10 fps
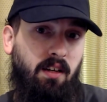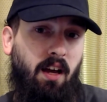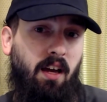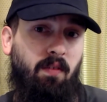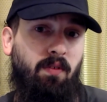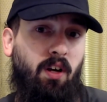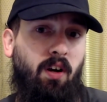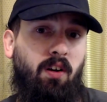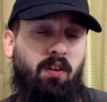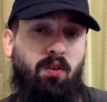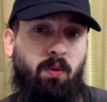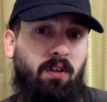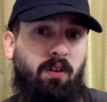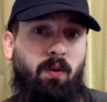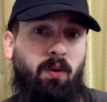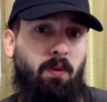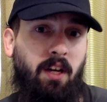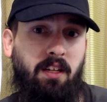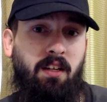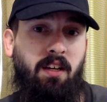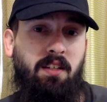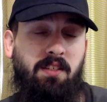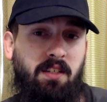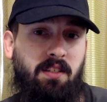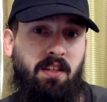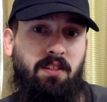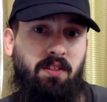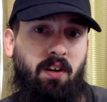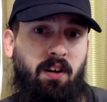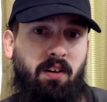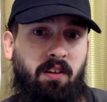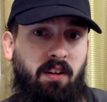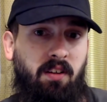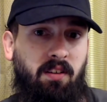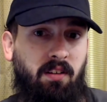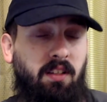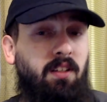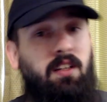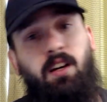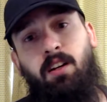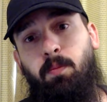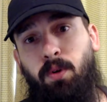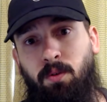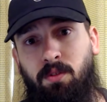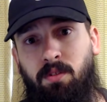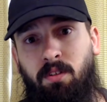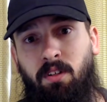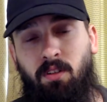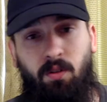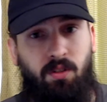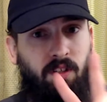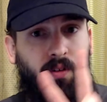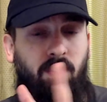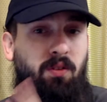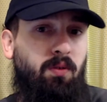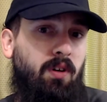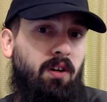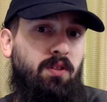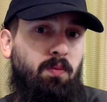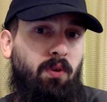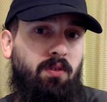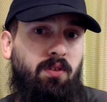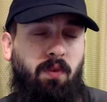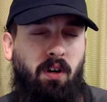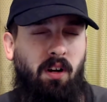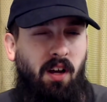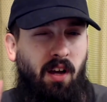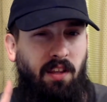I haven't gone on Twitter or Reddit since I saw the Liliana post. Those are the only 2 cards spoiled so far.